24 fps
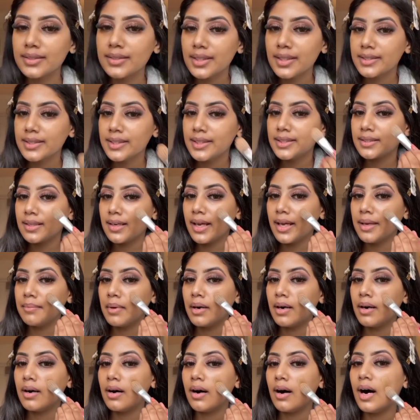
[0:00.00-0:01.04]
a
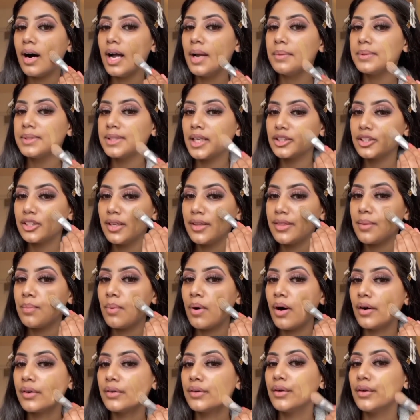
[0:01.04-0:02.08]
disclaimer, I was actually the
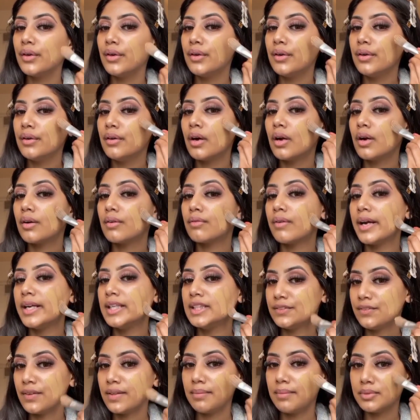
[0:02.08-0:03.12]
one who
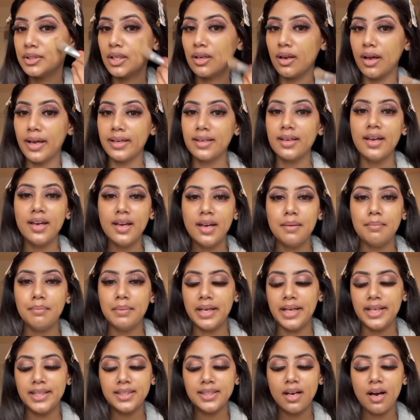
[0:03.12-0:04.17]
arranged for them to
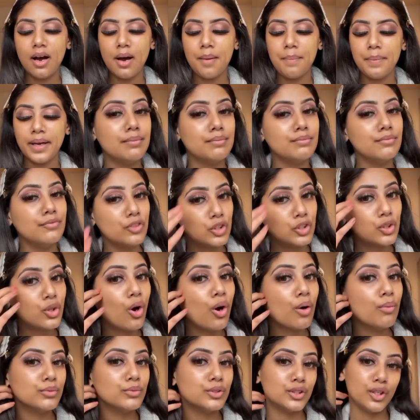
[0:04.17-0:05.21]
meet up and for
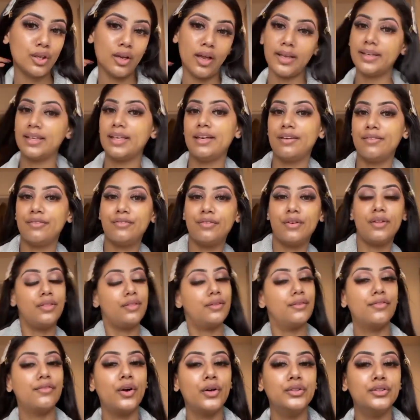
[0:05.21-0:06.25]
Tom to give the
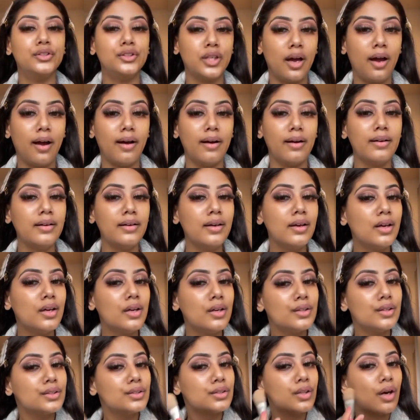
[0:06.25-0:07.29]
phone to her.
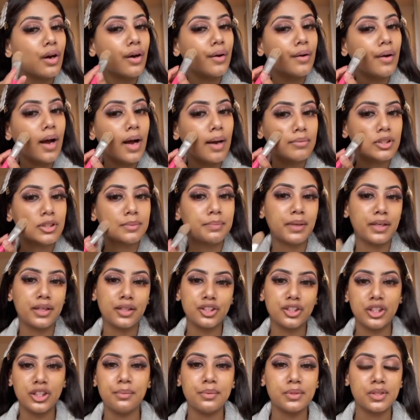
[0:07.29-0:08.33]
So just because
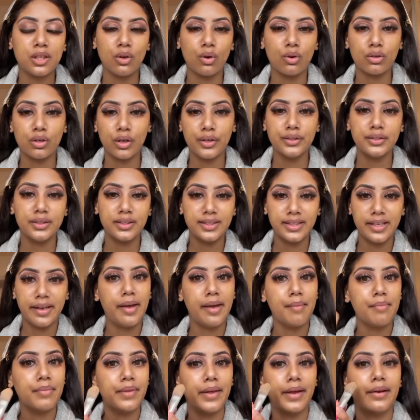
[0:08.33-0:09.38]
she was a lot closer to
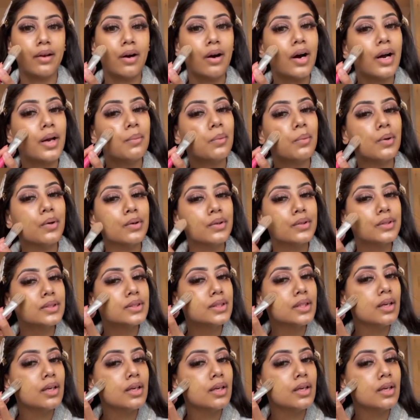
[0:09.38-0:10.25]
him than I was.